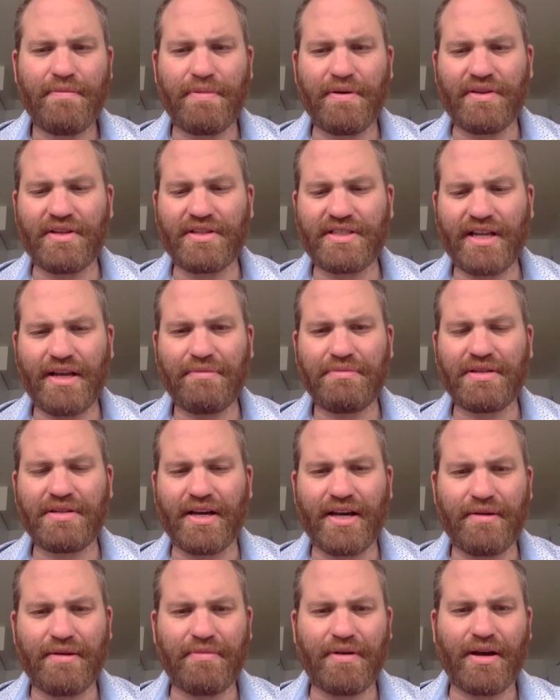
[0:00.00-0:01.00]
But at the same
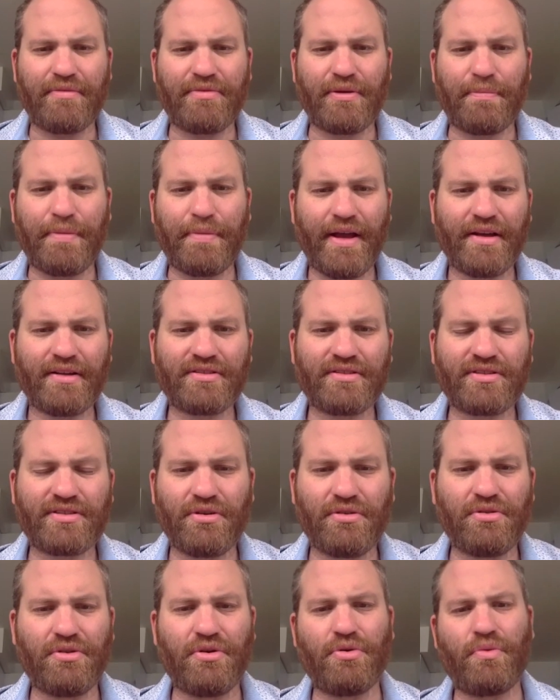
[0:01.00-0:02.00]
time, uh, they're paying
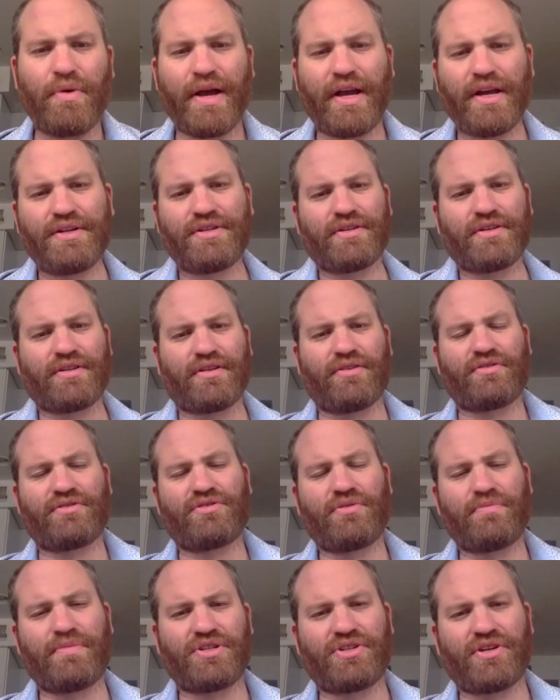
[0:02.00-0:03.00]
so low wages and there's
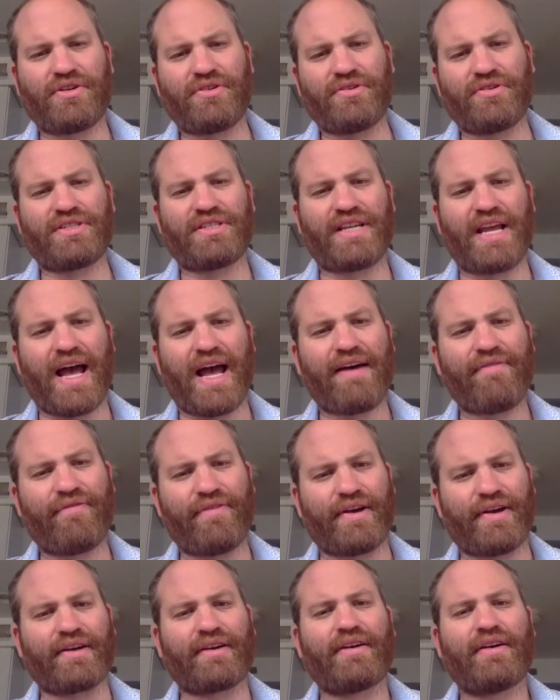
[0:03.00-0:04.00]
so much
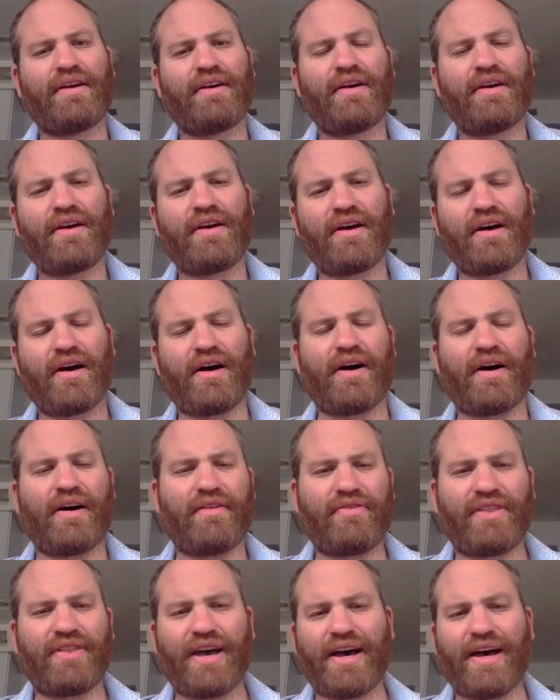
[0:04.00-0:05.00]
understaffing
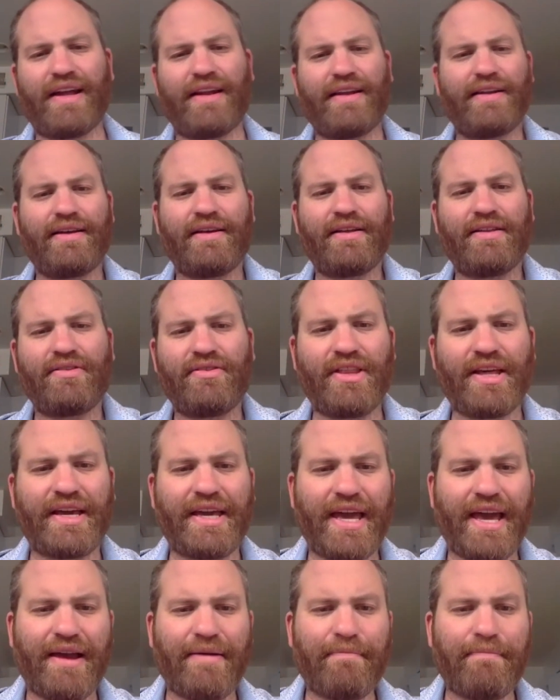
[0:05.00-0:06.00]
uh, that they
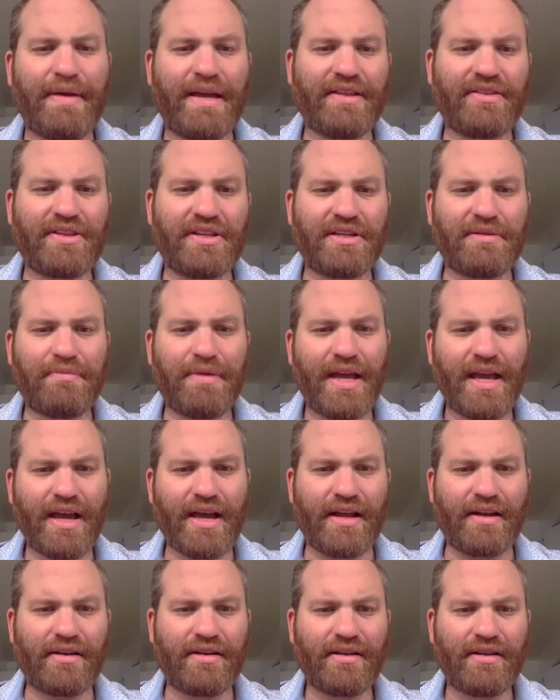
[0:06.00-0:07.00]
can't meet the
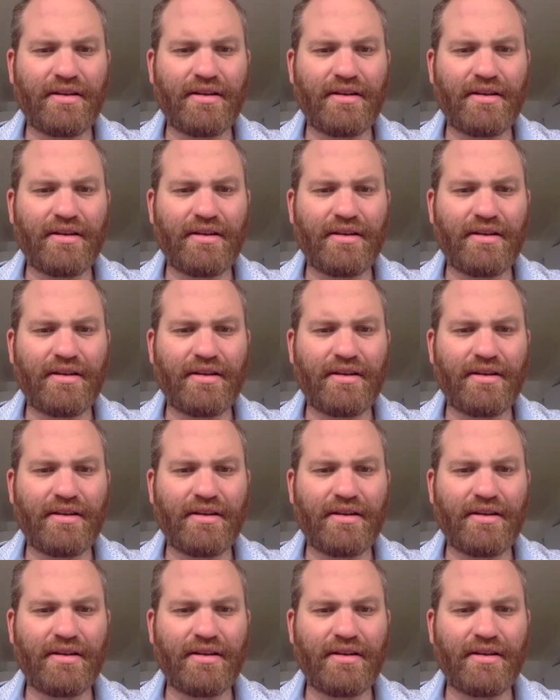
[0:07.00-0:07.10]
demand.